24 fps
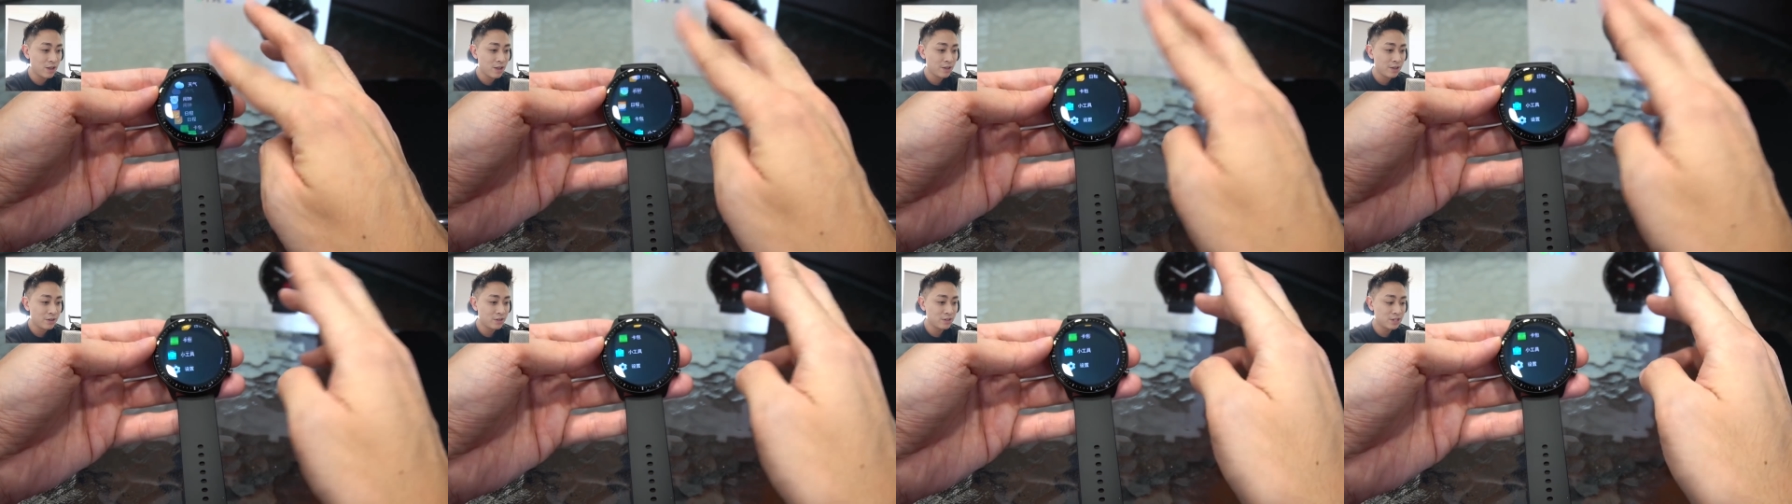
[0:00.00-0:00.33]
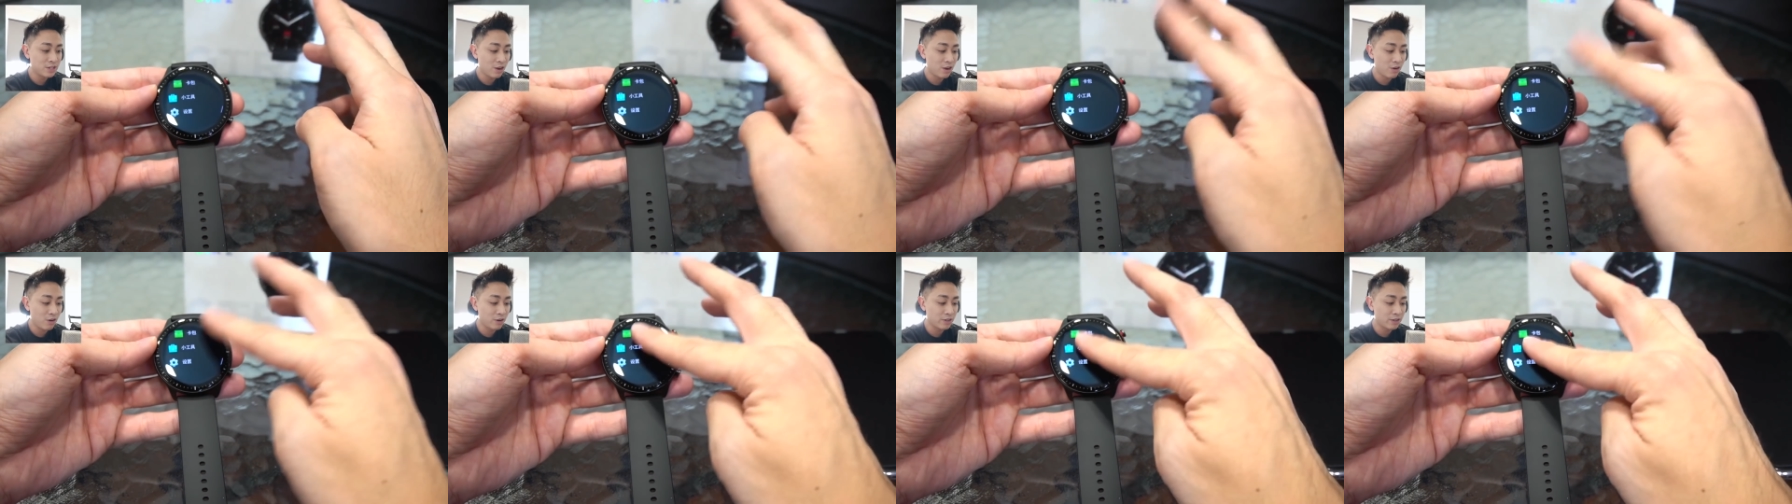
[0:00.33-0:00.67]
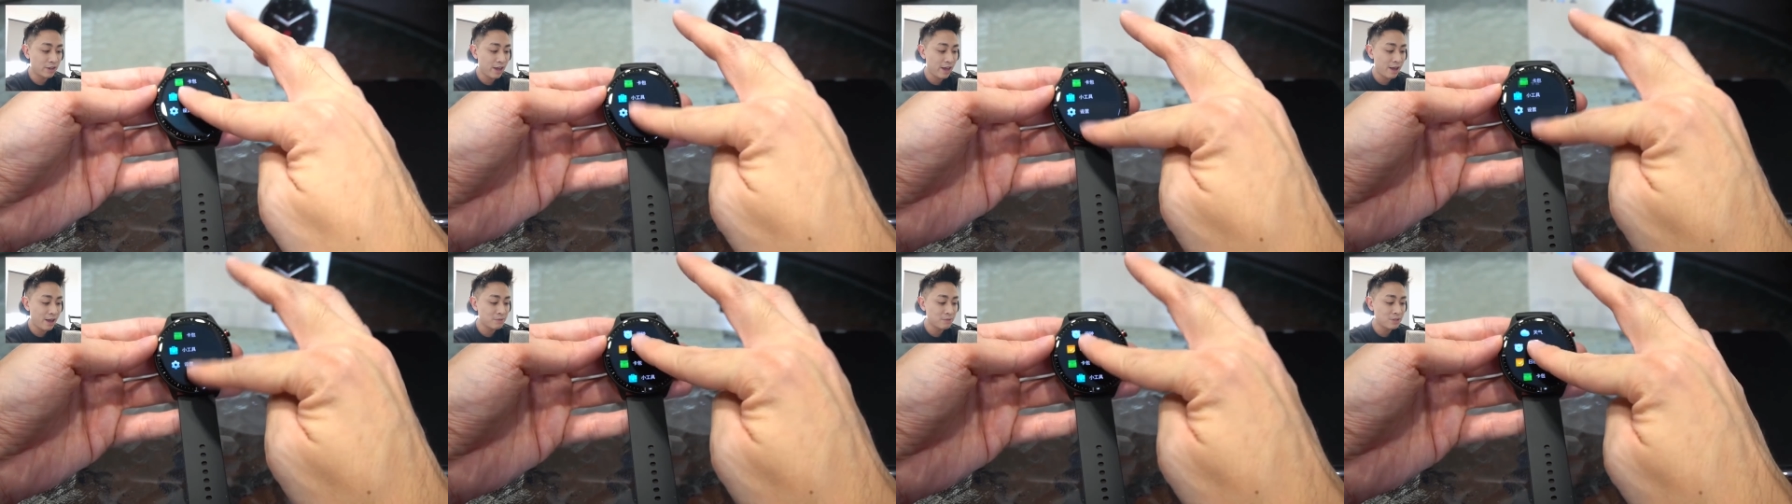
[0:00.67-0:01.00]
These are all the
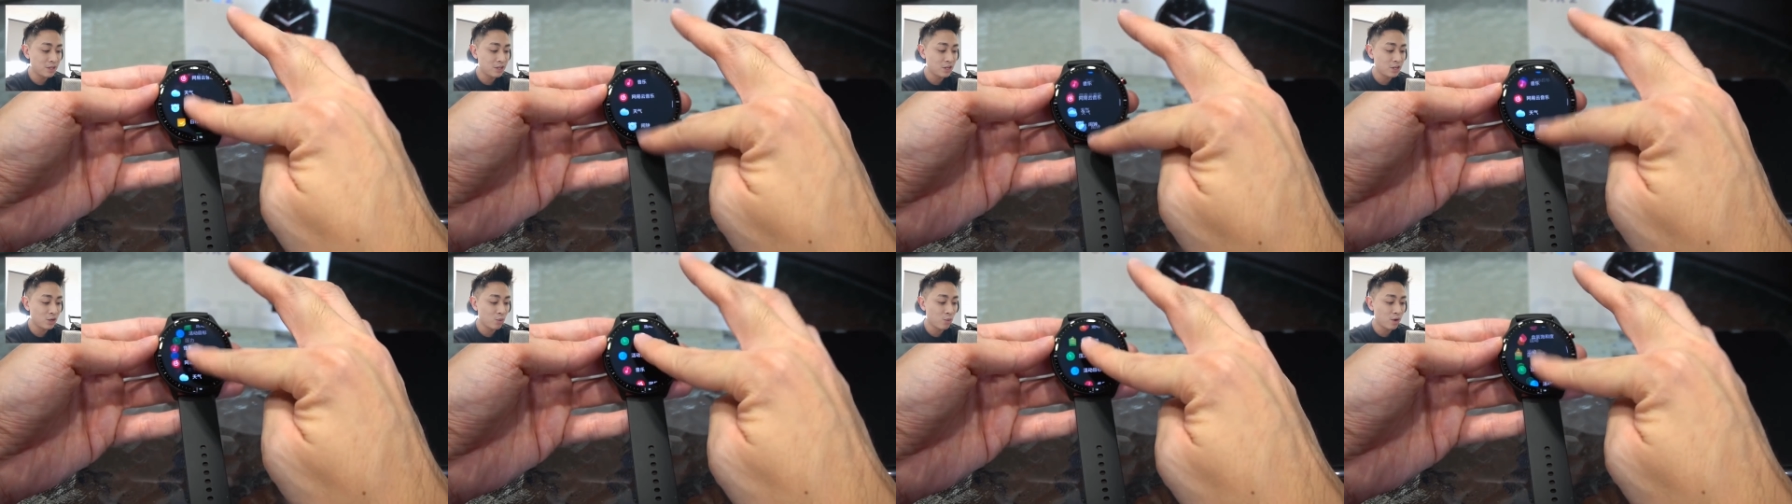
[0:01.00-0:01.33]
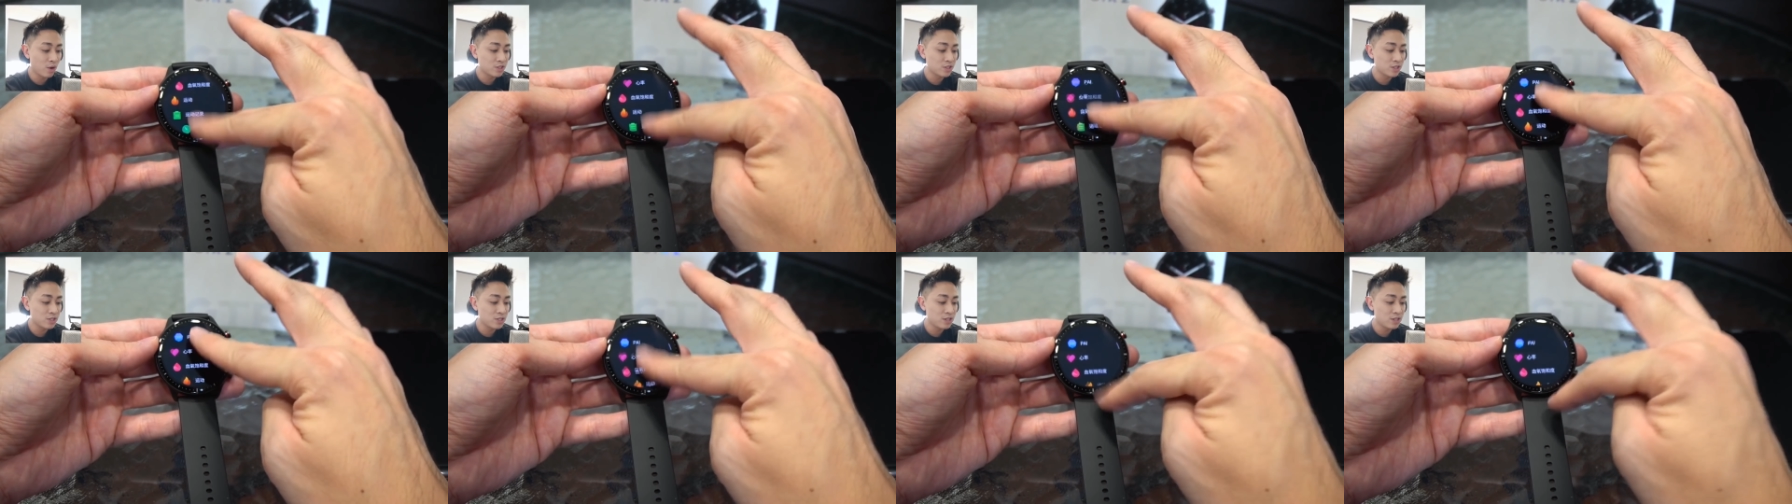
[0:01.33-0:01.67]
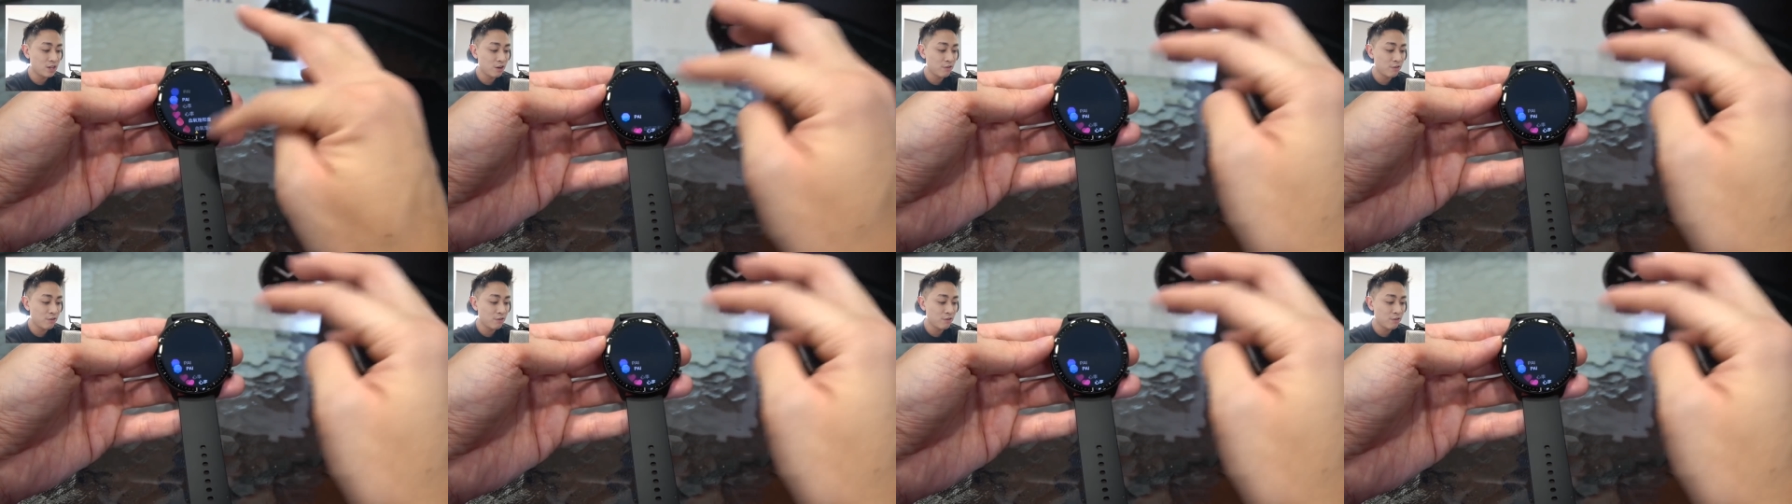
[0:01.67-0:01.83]
apps in the watch itself.